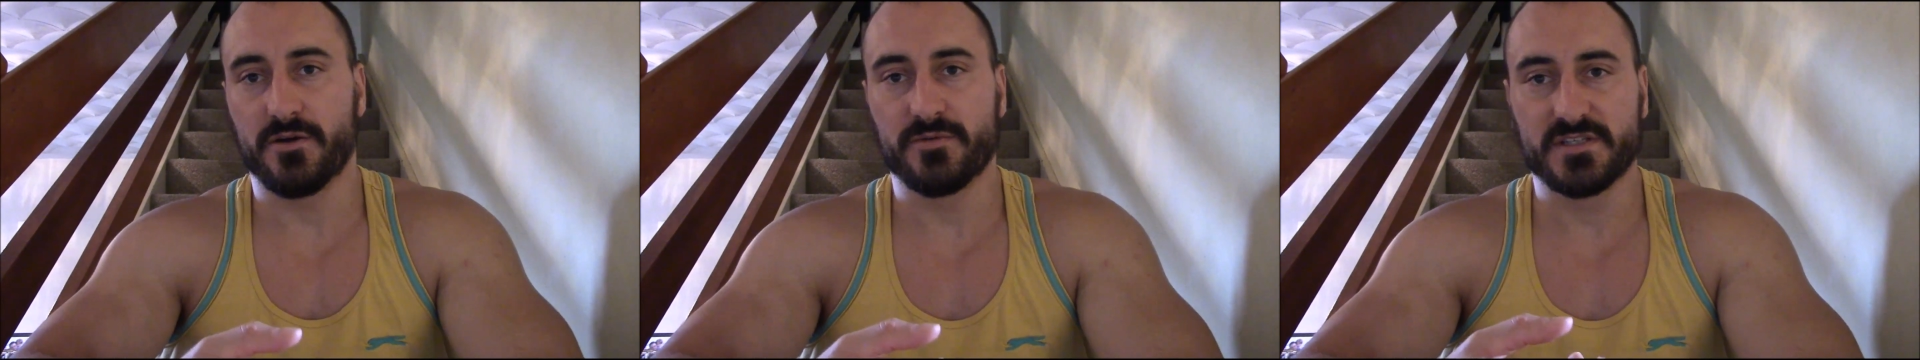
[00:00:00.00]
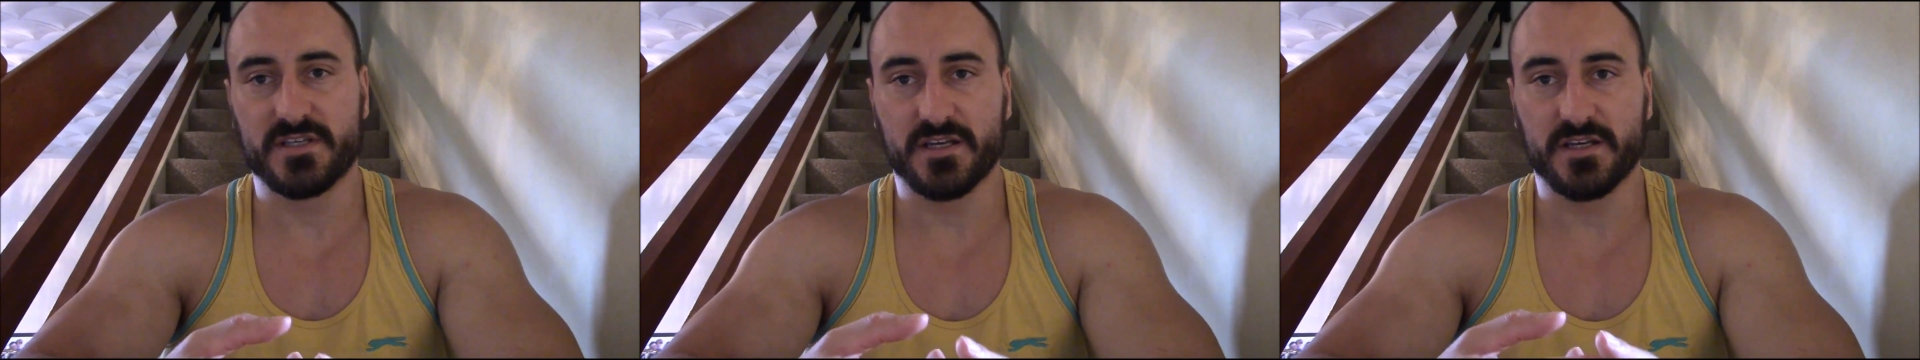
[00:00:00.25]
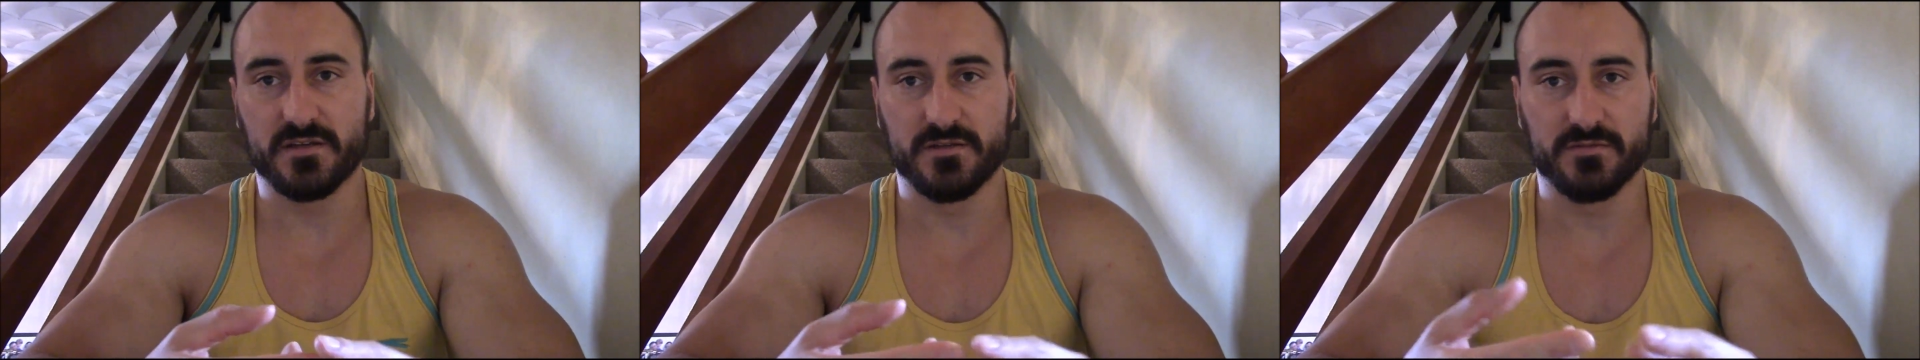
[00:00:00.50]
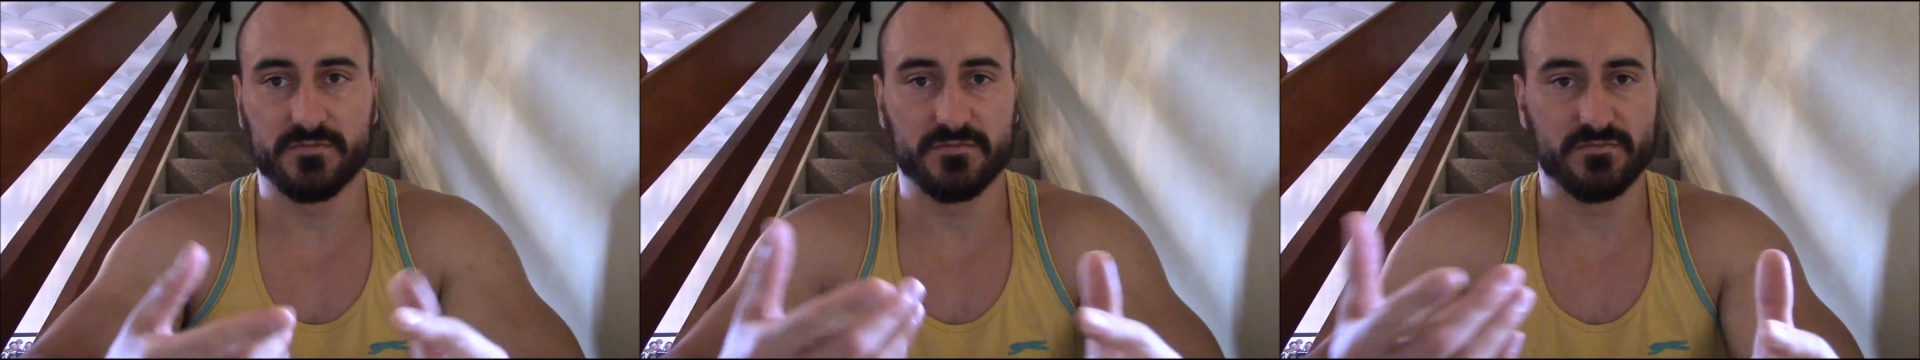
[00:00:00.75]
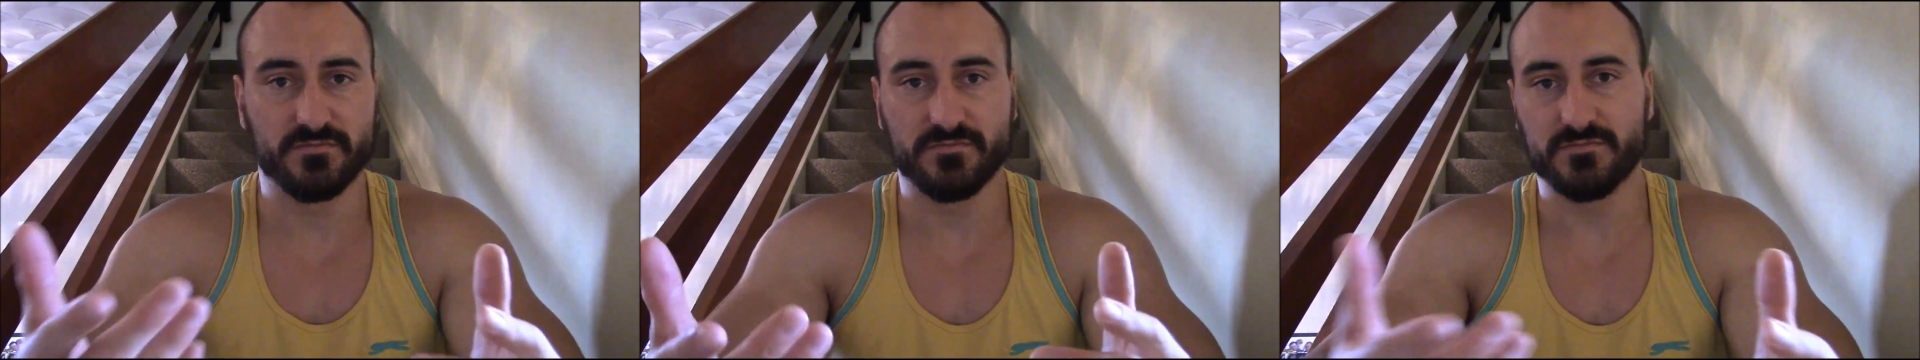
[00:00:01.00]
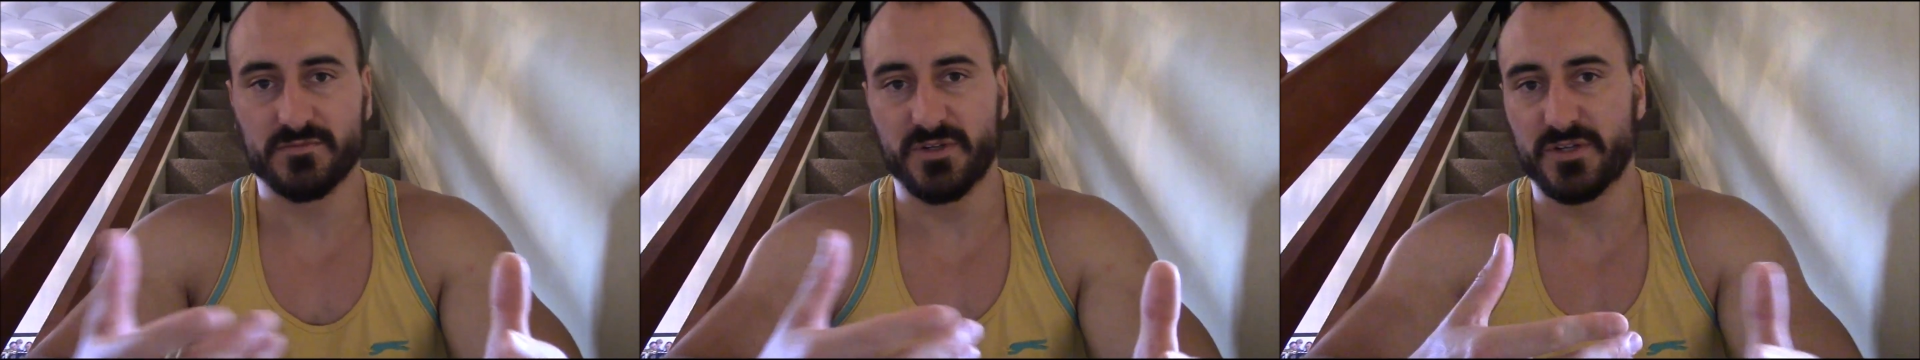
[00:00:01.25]
I would say,
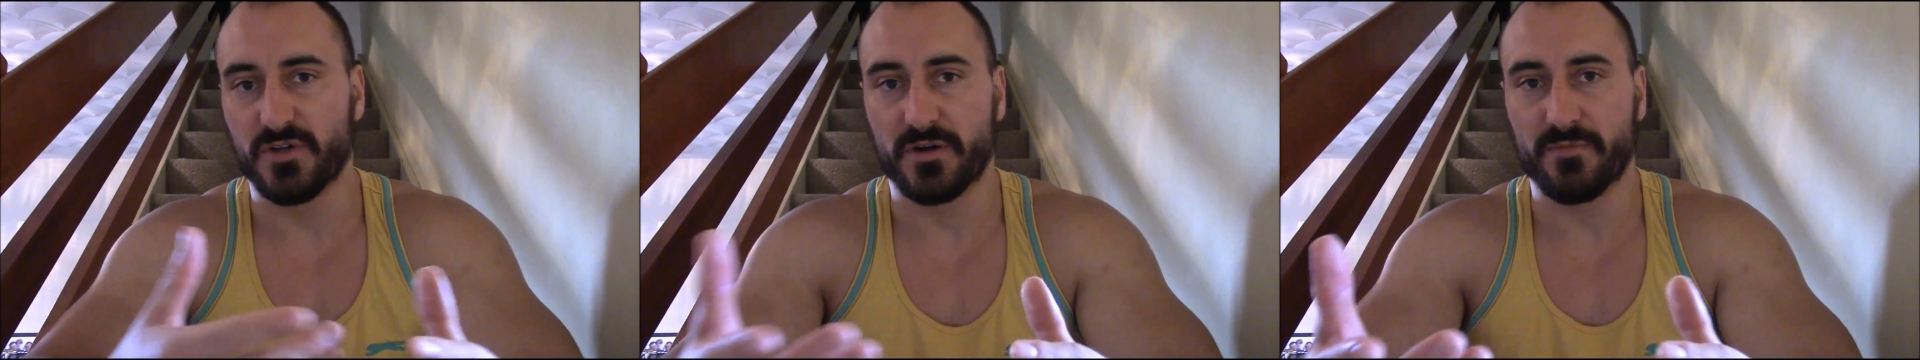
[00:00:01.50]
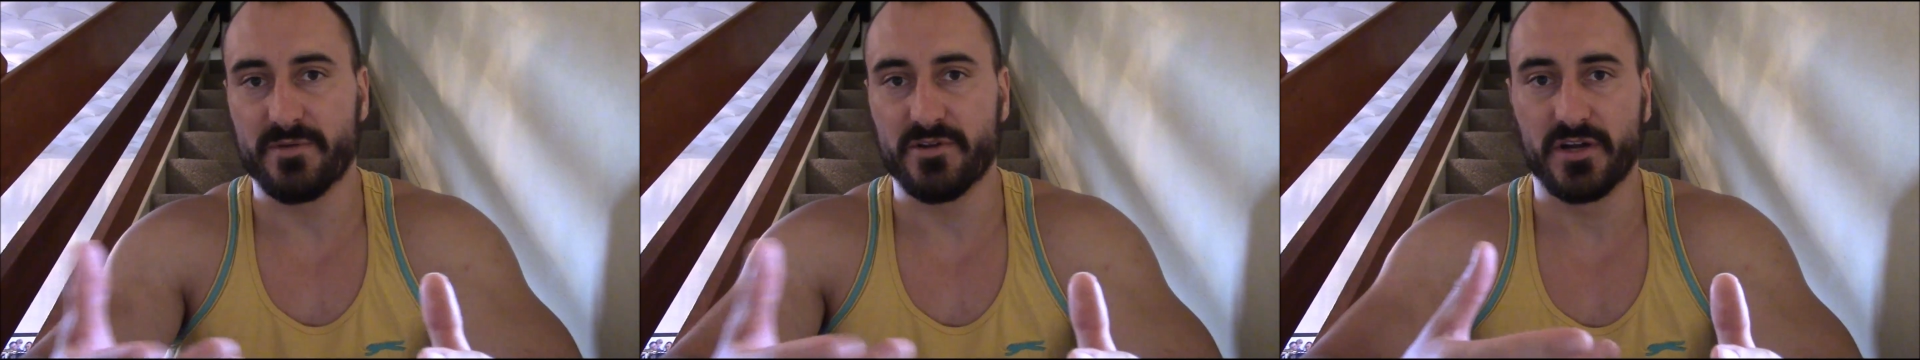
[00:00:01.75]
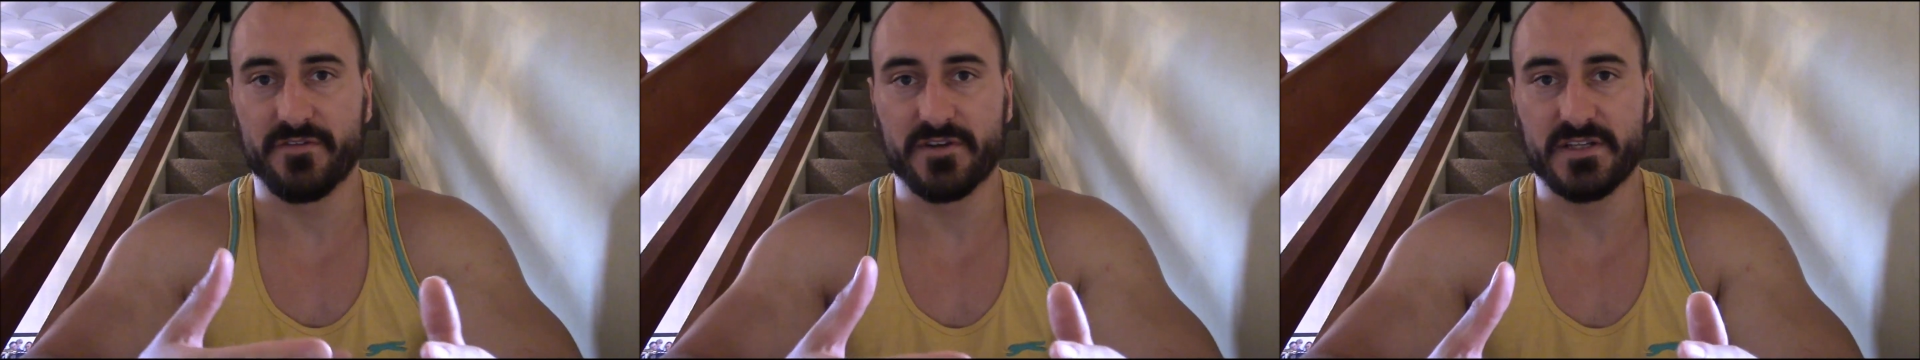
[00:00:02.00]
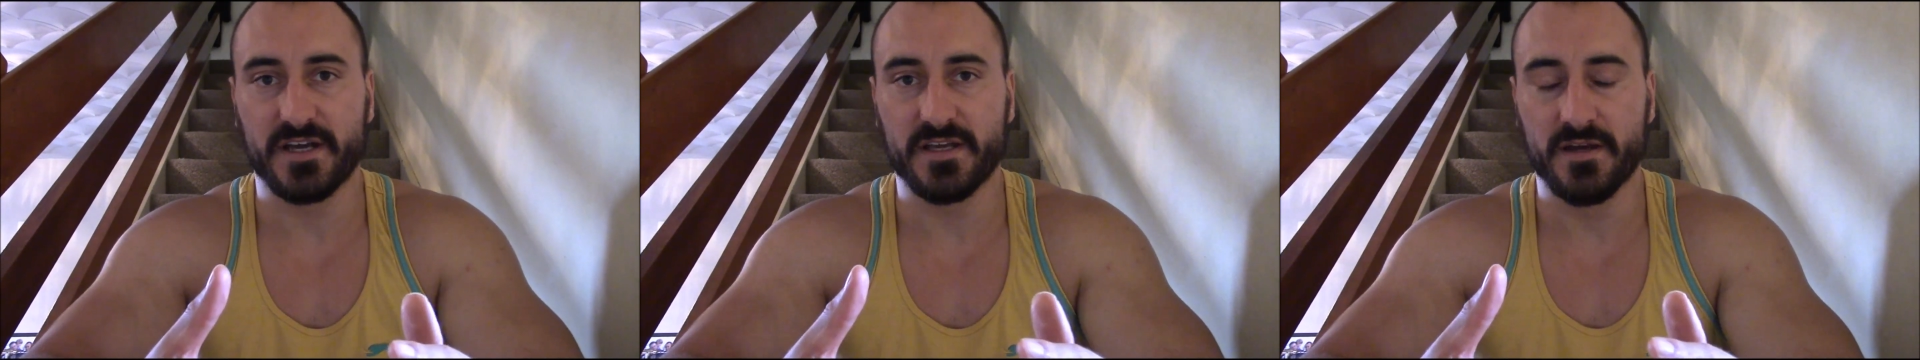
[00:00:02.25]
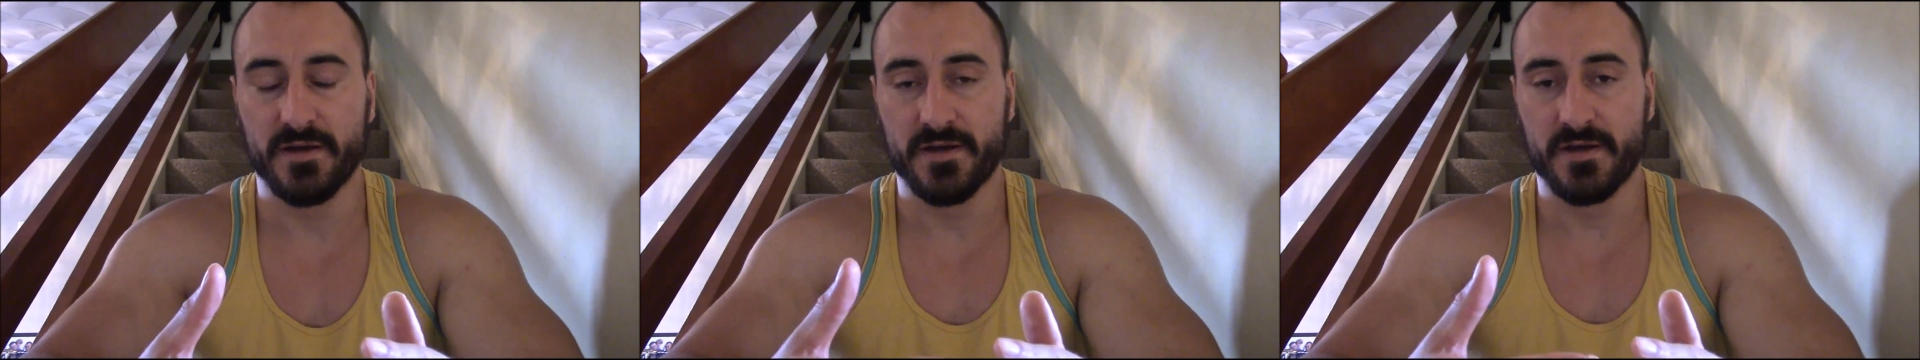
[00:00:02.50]
maybe not every day,